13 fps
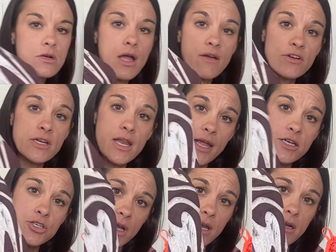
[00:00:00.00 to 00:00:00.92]
everyday
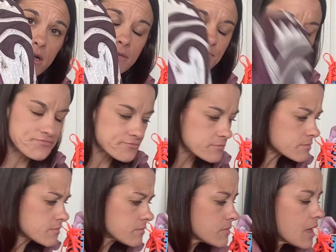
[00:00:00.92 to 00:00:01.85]
trainer,
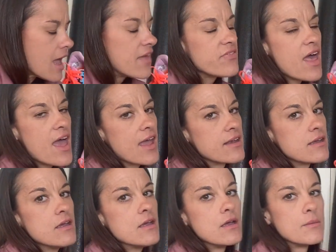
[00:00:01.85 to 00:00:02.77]
and then
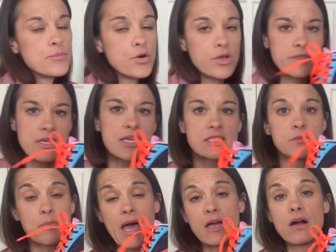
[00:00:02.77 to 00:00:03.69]
put these
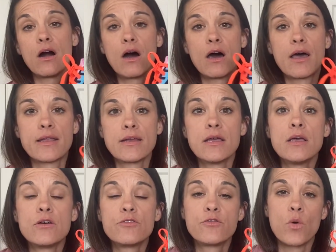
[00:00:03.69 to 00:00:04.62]
back on
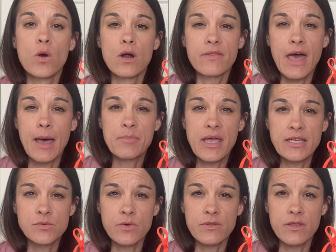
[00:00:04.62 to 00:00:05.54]
for that
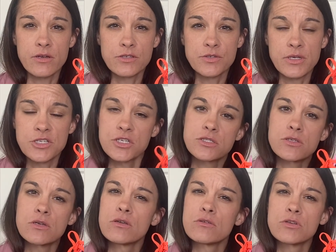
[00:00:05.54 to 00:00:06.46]
pace work that you're doing, just
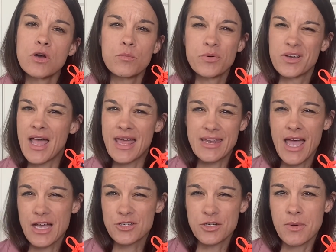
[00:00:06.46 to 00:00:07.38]
so you don't put any
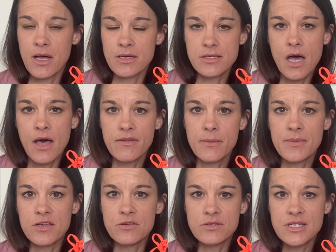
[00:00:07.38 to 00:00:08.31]
extra miles on them
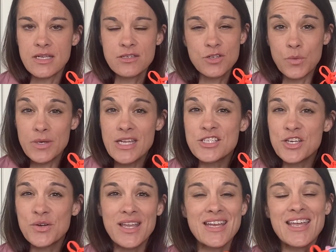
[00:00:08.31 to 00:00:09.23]
that you don't need
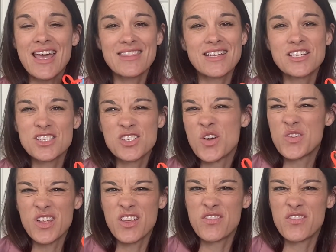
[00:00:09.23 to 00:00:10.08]
to. And again, they just don't really